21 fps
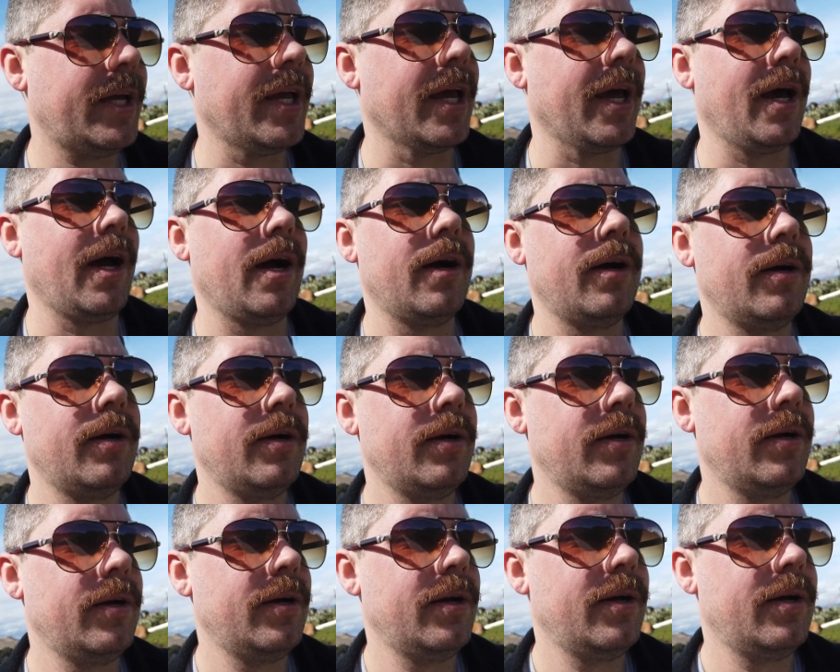fuck yeah.
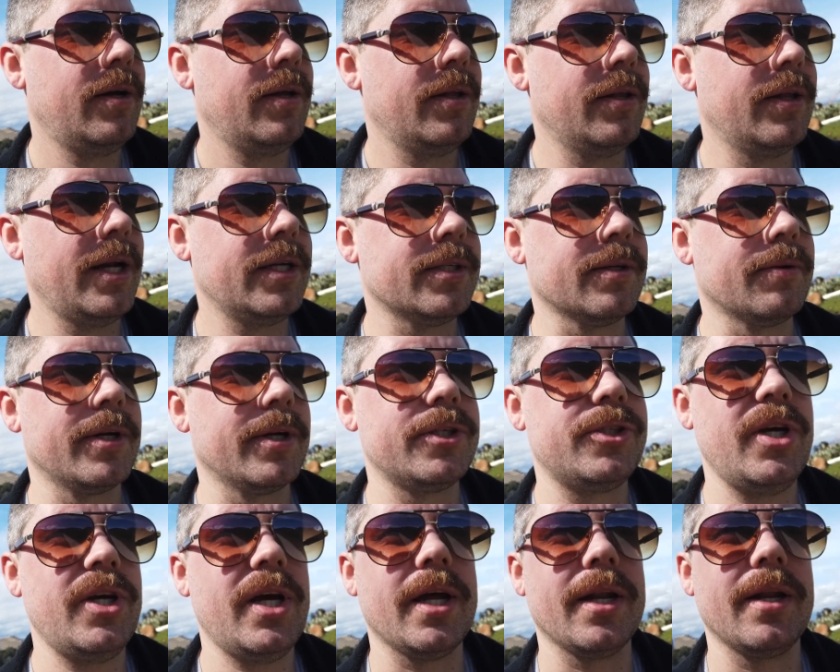That is some
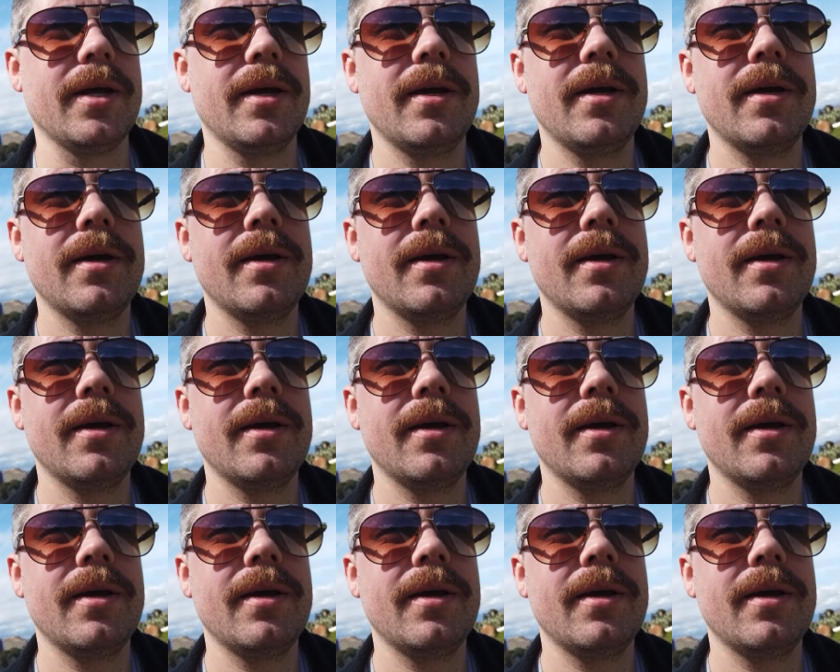good shit.